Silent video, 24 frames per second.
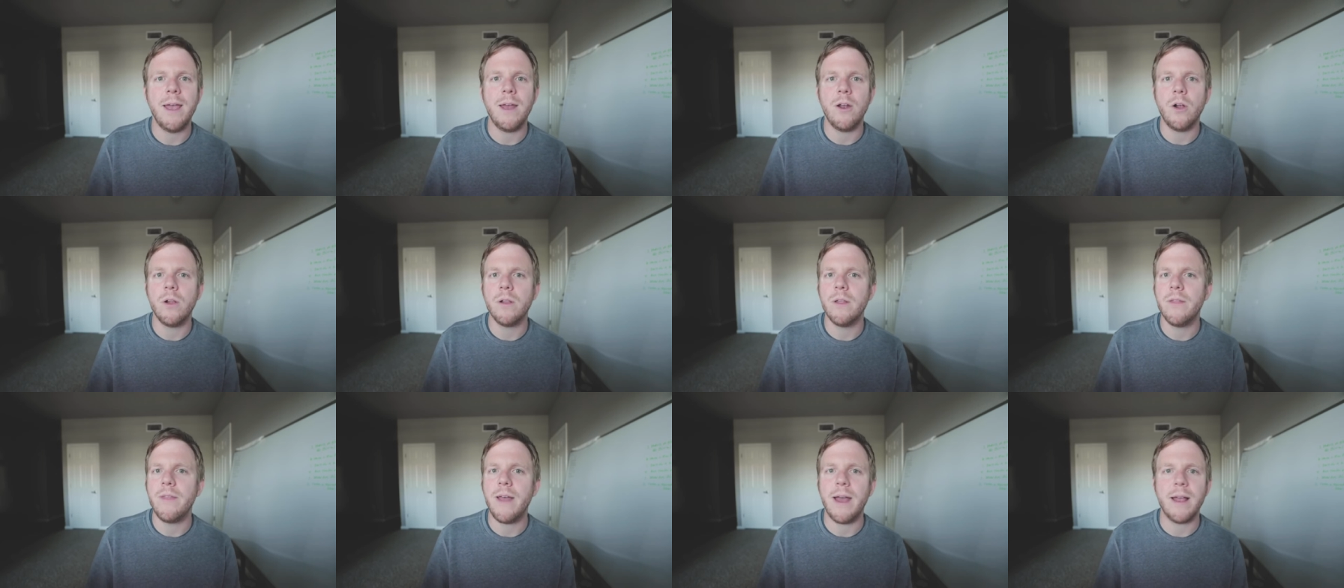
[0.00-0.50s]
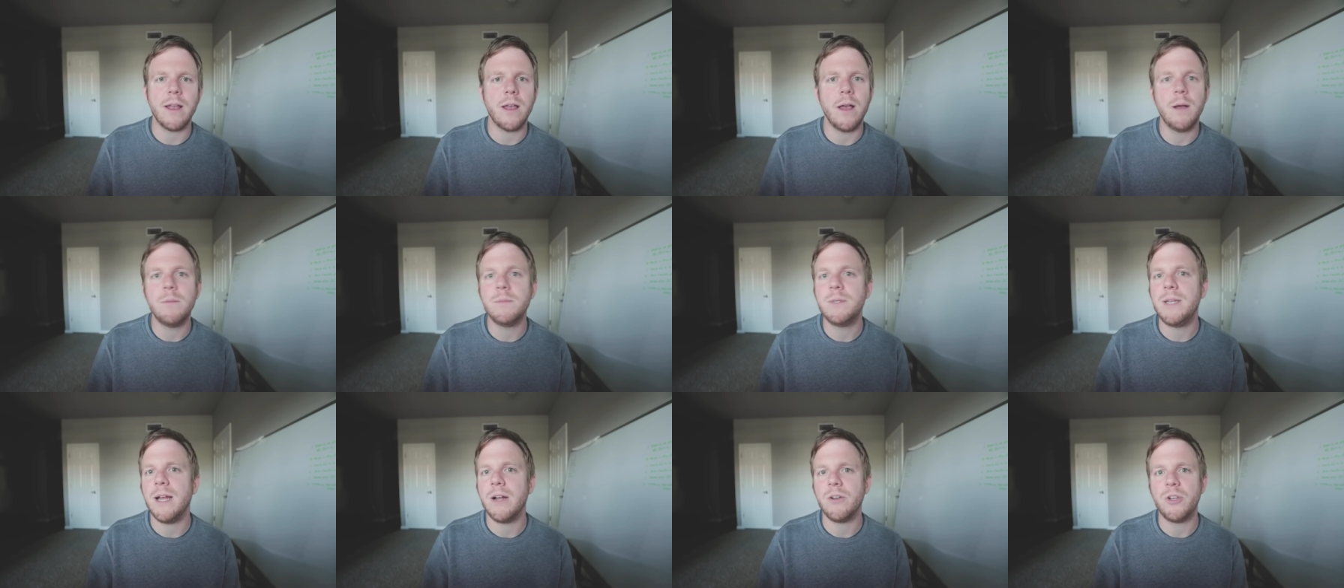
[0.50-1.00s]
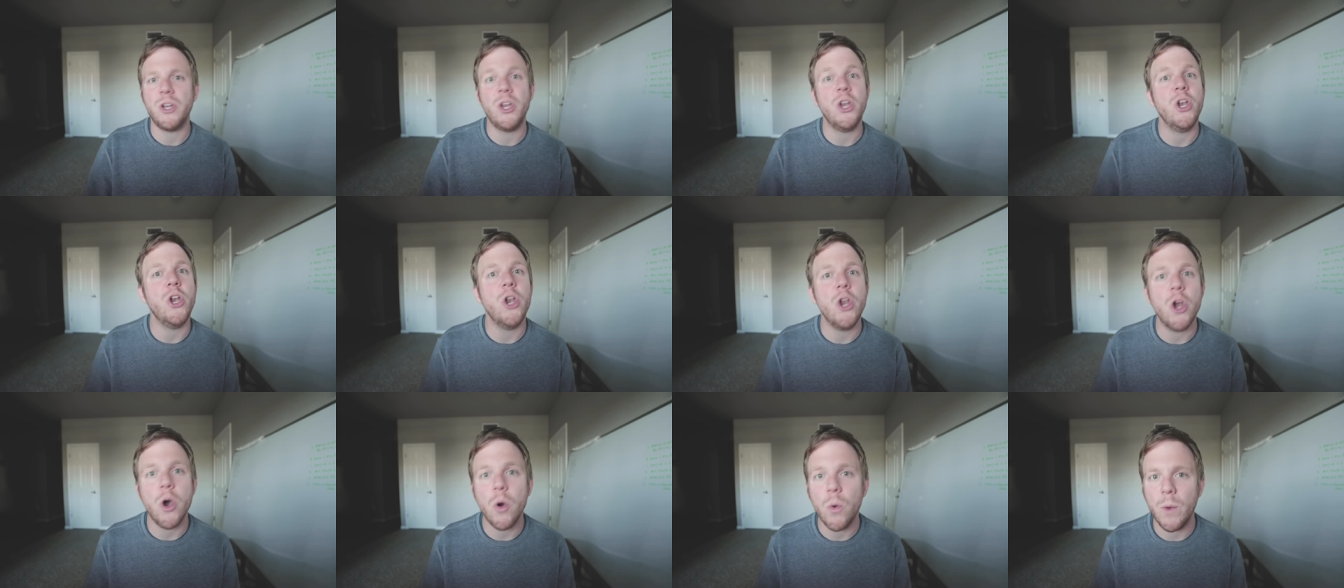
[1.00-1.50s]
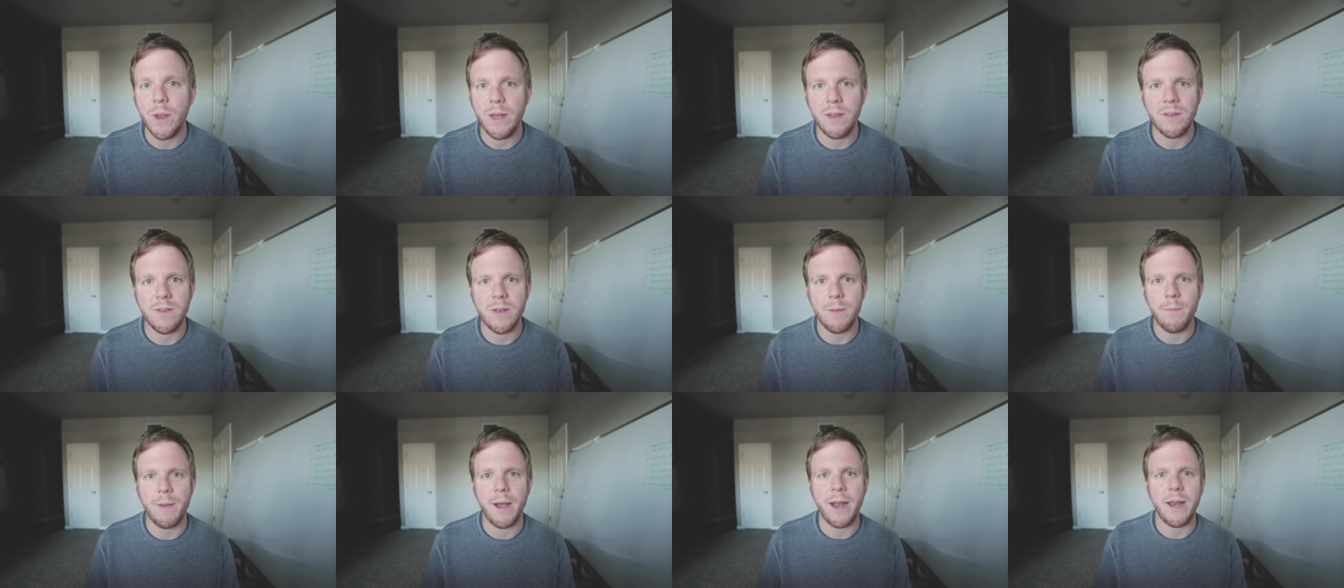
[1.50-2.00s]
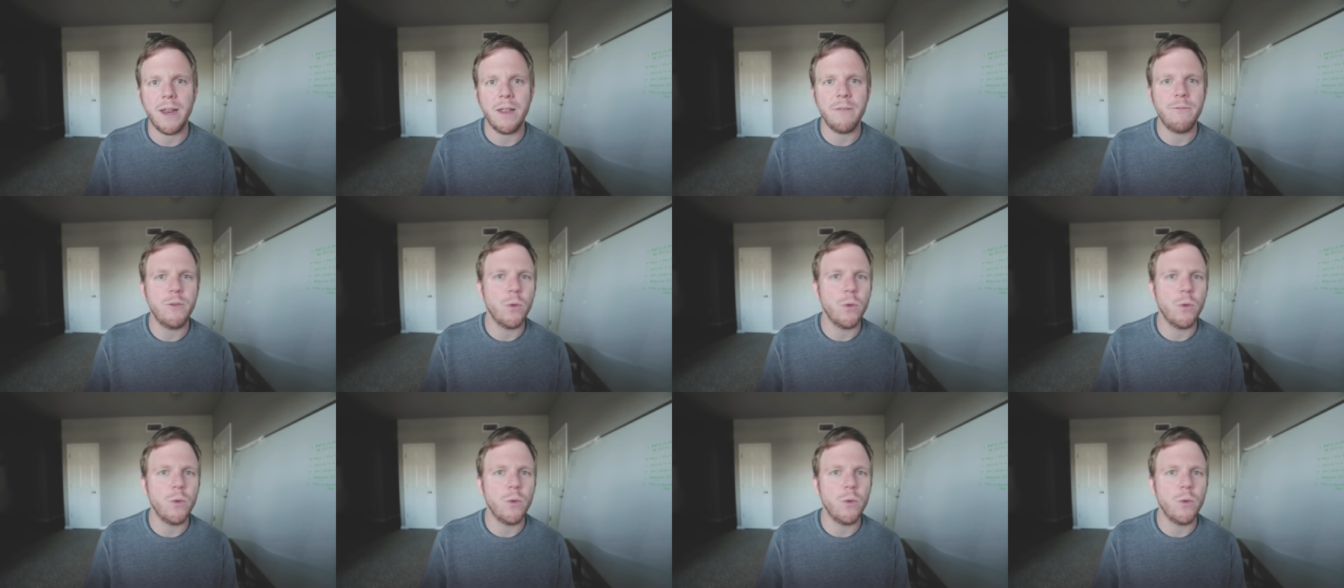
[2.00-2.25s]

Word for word: And all of that comes down to knowing somebody.